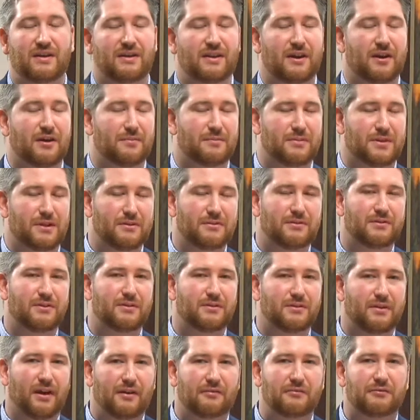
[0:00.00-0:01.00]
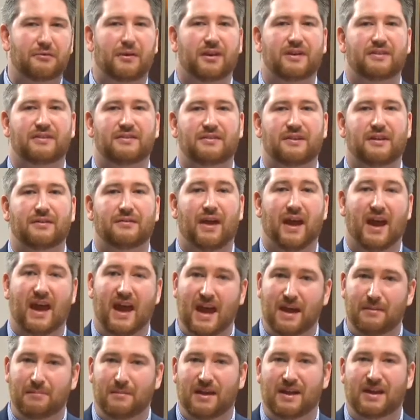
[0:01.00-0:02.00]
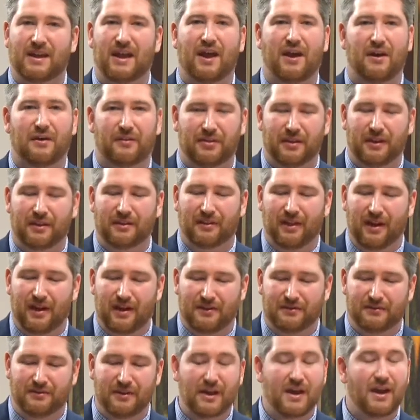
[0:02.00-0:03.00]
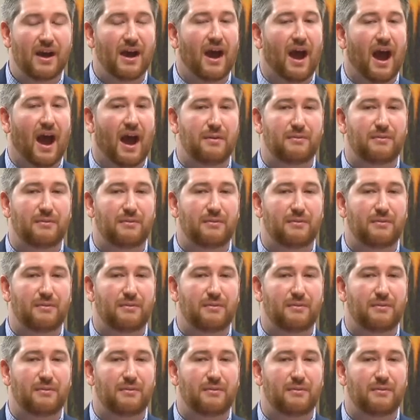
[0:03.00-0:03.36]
to help you and your loved ones live a happy, healthy life.